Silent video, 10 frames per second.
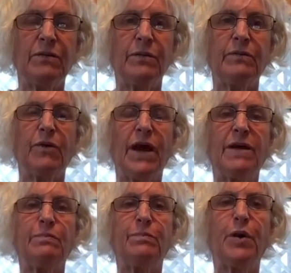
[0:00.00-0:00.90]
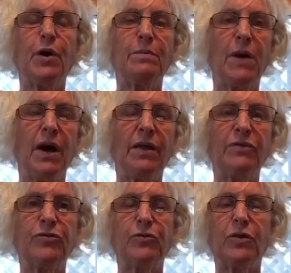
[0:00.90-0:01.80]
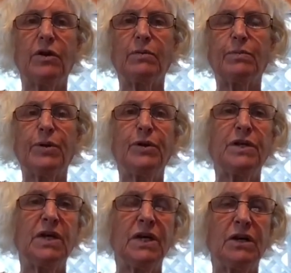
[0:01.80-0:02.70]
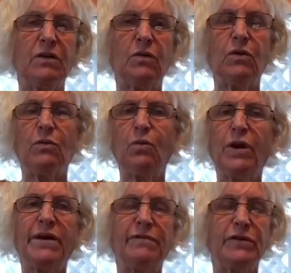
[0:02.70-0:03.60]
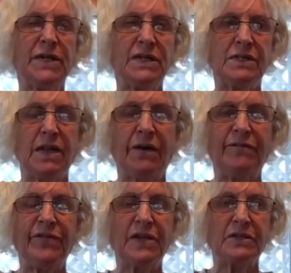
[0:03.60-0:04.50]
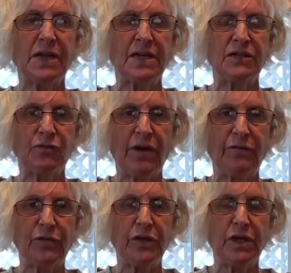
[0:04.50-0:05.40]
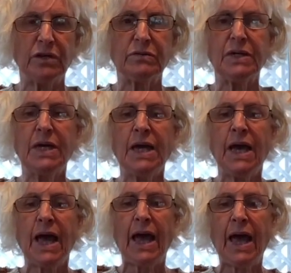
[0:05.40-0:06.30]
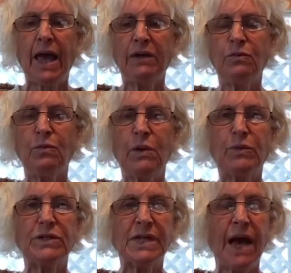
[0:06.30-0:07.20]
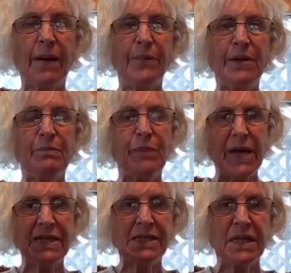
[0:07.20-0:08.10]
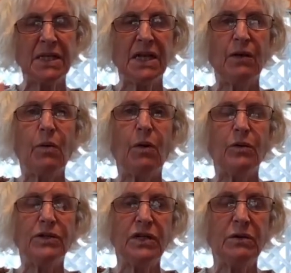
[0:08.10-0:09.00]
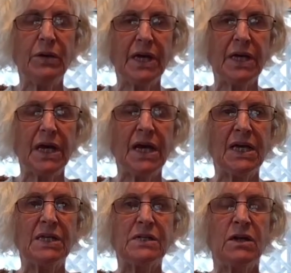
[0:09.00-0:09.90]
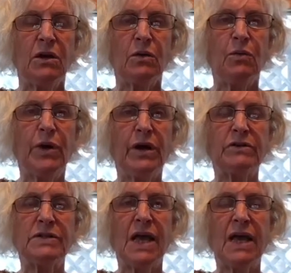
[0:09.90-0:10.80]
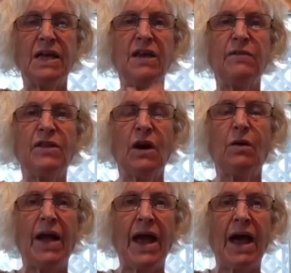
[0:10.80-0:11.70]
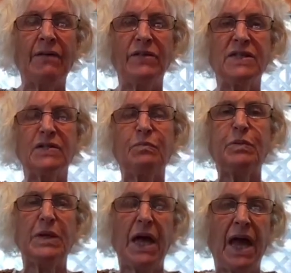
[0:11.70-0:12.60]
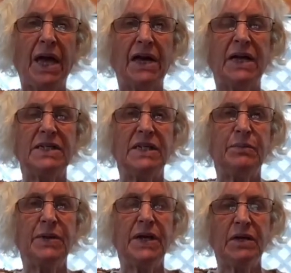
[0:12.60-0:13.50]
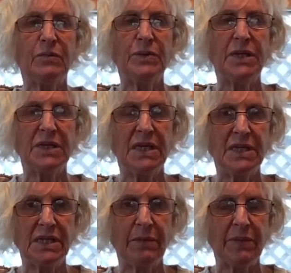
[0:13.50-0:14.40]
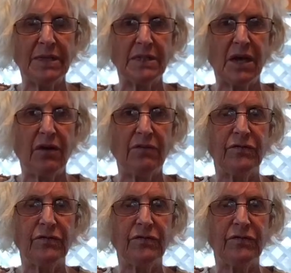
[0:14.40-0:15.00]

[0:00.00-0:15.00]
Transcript: right, per month or per year or whatever it is that feels like it's right for you. And when we're tapping, basically what we're doing is we're saying, even though I have this blank, I deeply and completely accept myself.